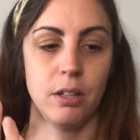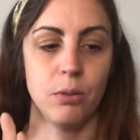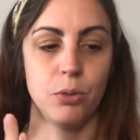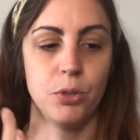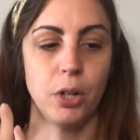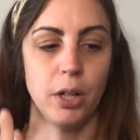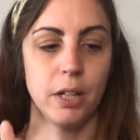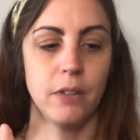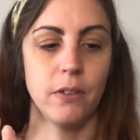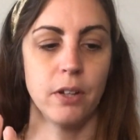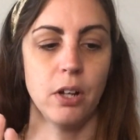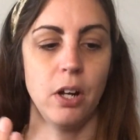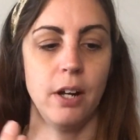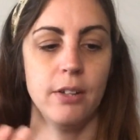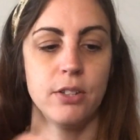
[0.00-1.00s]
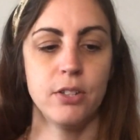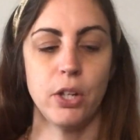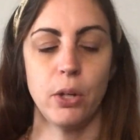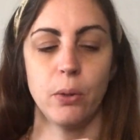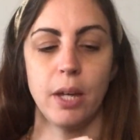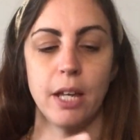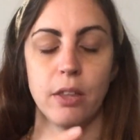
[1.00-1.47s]
darken the gauze.
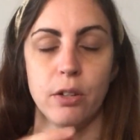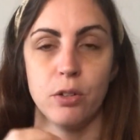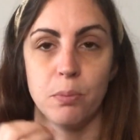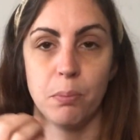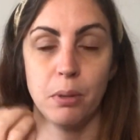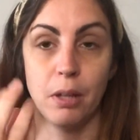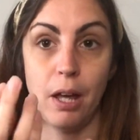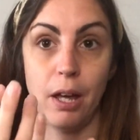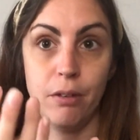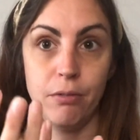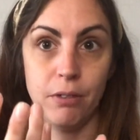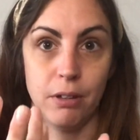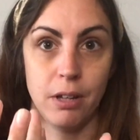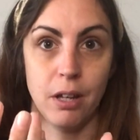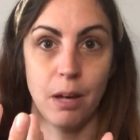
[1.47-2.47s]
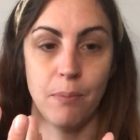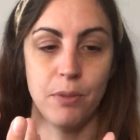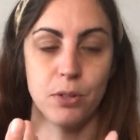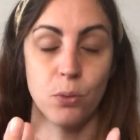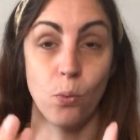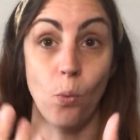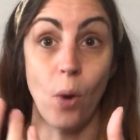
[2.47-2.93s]
So like there's blood filling up
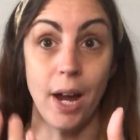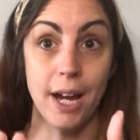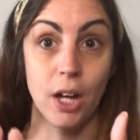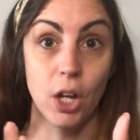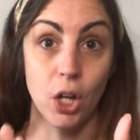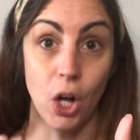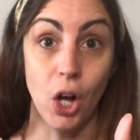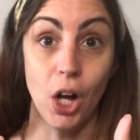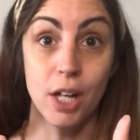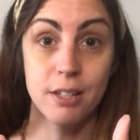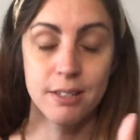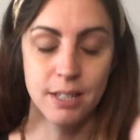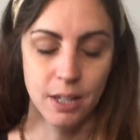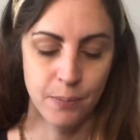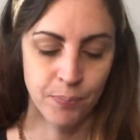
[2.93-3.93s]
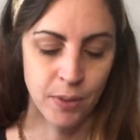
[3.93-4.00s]
this white gauze.